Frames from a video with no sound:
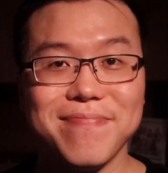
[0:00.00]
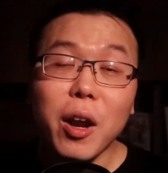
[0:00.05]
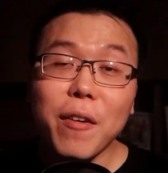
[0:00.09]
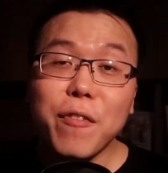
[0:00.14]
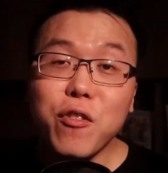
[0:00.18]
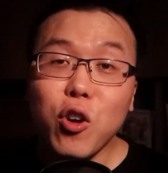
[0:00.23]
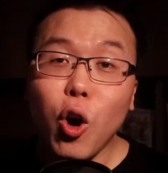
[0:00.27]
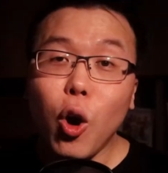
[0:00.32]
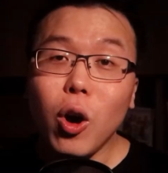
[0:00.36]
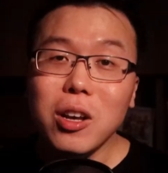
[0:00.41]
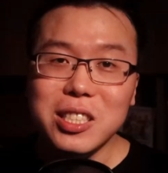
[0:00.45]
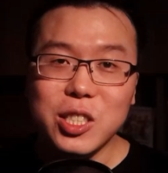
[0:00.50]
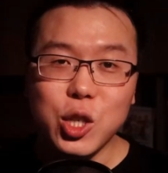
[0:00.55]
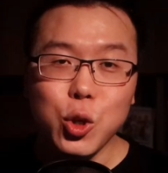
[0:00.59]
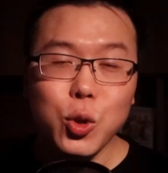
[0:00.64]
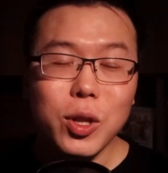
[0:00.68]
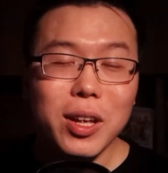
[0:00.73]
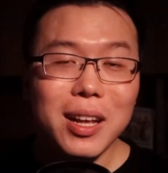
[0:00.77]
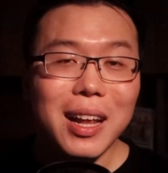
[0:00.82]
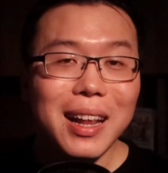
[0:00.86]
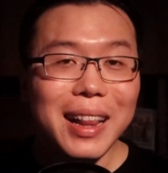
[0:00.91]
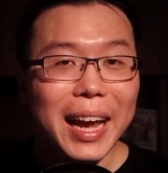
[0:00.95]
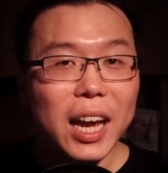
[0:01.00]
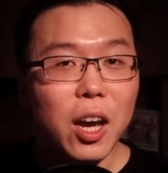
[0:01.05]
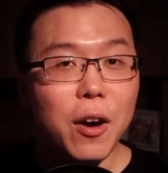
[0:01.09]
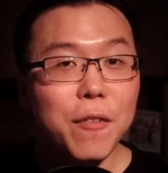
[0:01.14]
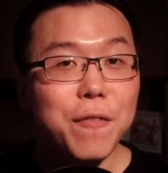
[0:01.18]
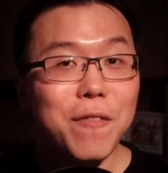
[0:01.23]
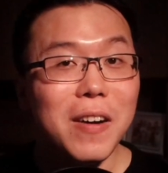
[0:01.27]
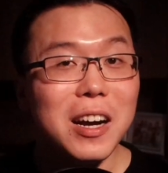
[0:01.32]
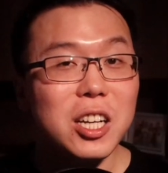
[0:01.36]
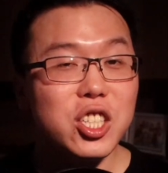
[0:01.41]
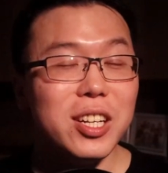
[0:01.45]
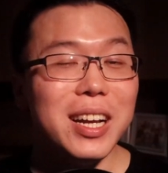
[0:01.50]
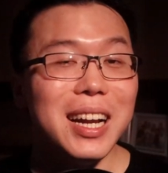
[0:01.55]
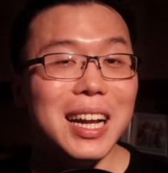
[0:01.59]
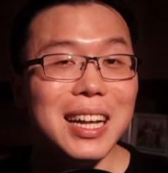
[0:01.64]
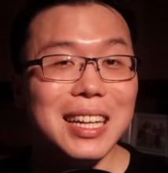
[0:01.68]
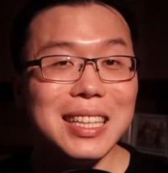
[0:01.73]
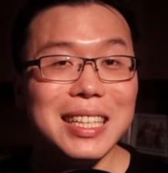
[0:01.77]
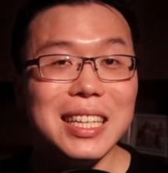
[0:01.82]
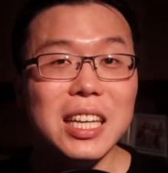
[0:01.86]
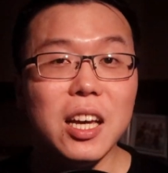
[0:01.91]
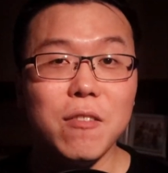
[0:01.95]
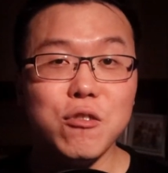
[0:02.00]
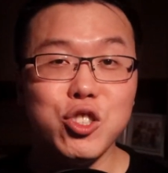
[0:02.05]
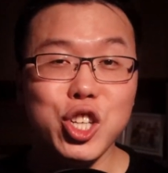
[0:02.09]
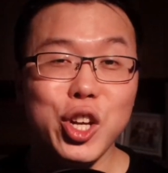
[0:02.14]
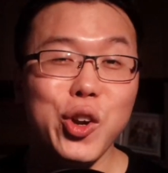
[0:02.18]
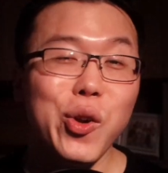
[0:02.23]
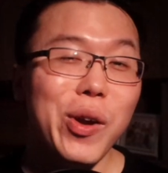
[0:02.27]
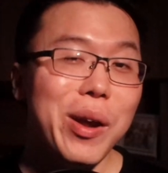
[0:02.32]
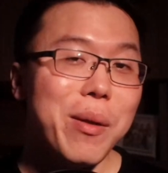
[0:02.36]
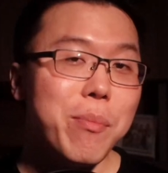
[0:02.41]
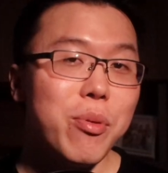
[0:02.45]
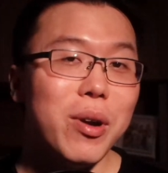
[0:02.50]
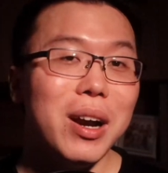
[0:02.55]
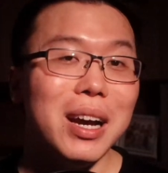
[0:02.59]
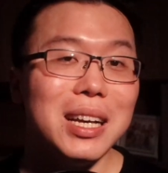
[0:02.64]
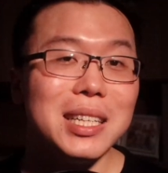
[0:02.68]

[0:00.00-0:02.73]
But of course, due to the lack of functionality of Generate